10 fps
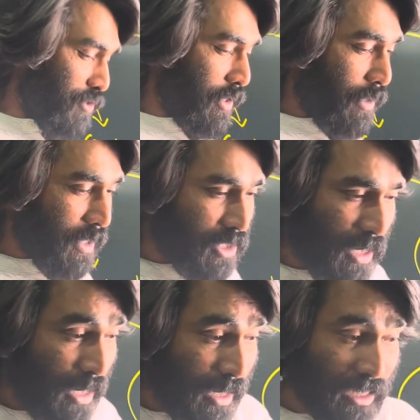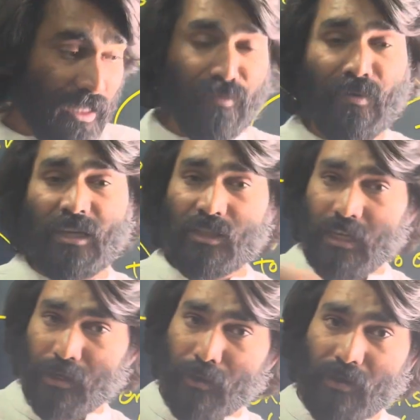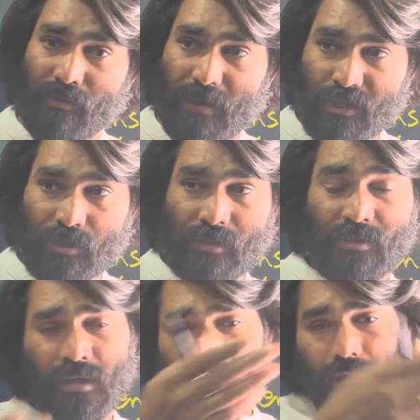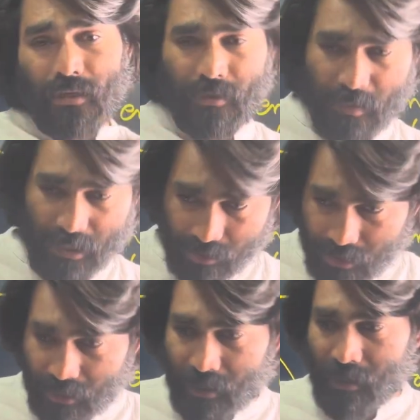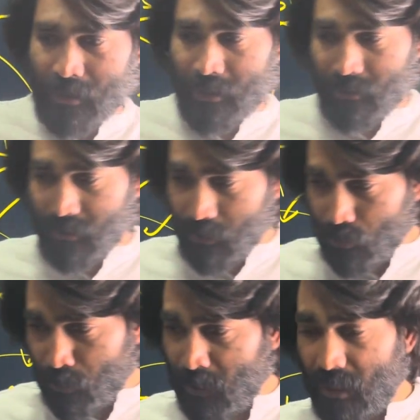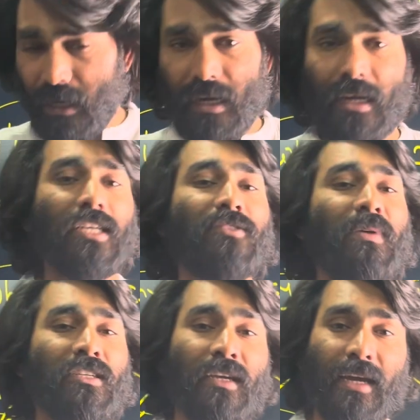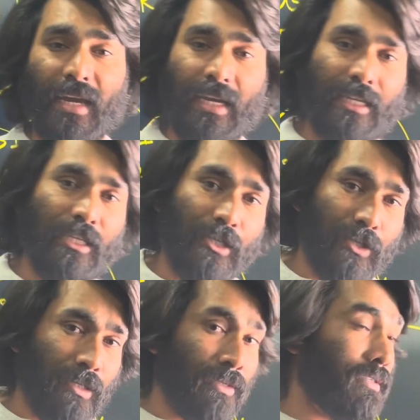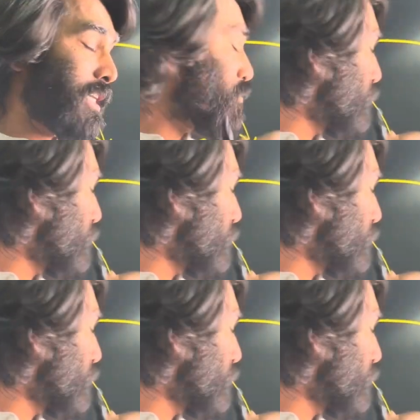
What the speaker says: or US countries, they are facing inflations. But currently the European country is facing again recession, just